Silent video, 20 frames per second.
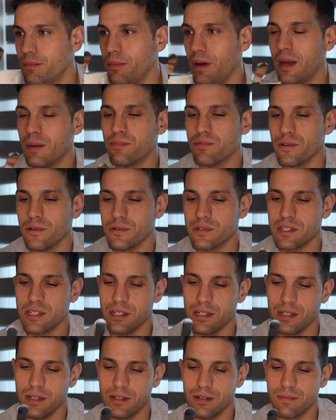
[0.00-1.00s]
my
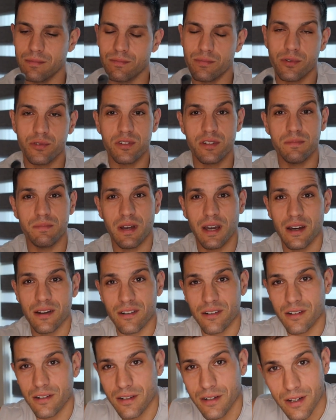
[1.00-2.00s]
protein
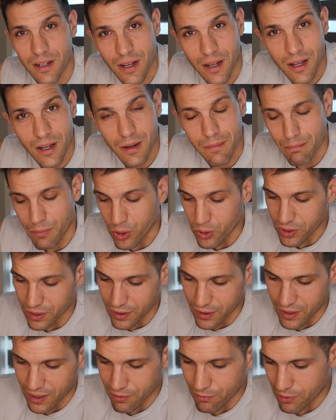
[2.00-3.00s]
powder mocha
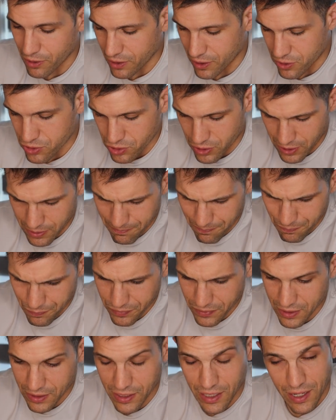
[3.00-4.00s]
that I really enjoy.
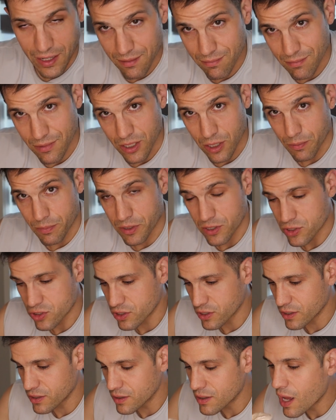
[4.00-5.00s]
Again, a little bit of
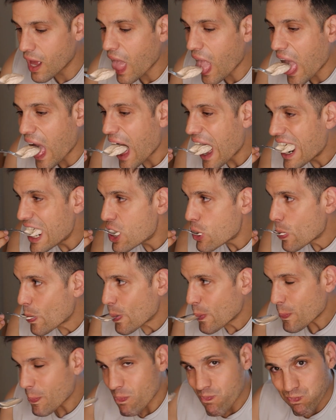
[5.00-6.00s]
sugar,
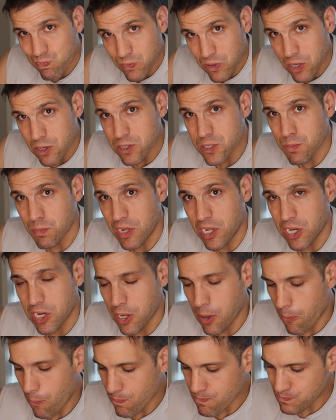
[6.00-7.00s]

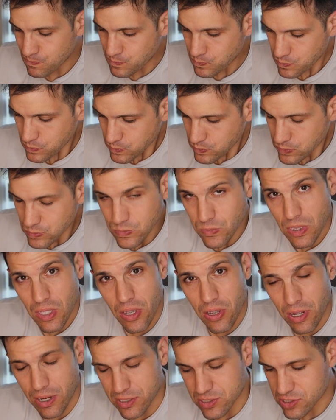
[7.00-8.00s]
Splenda,
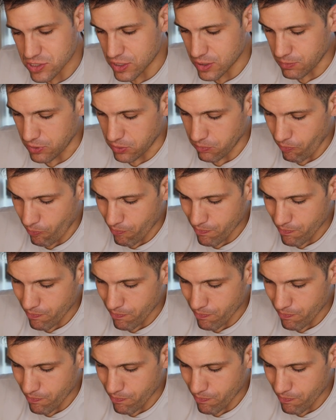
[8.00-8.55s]
and cinnamon.